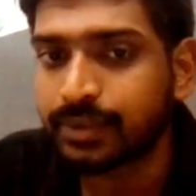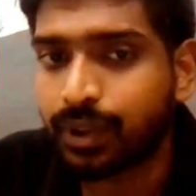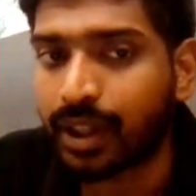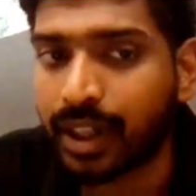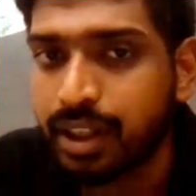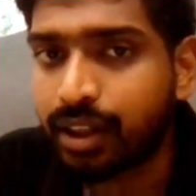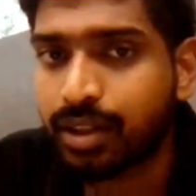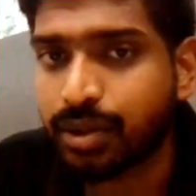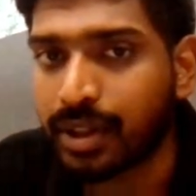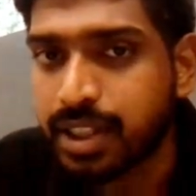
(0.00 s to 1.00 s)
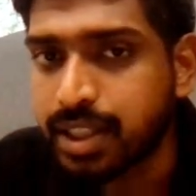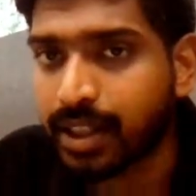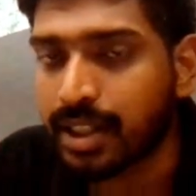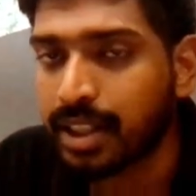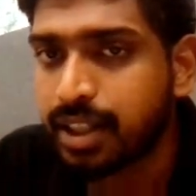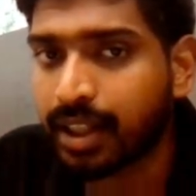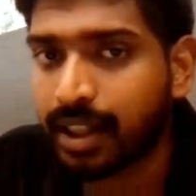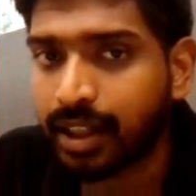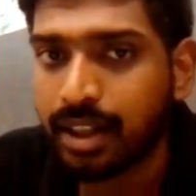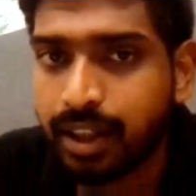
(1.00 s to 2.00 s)
Got it? So this,
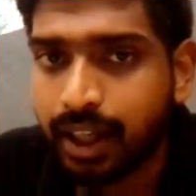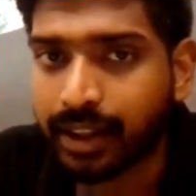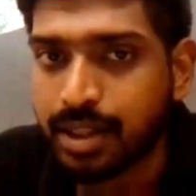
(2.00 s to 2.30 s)
and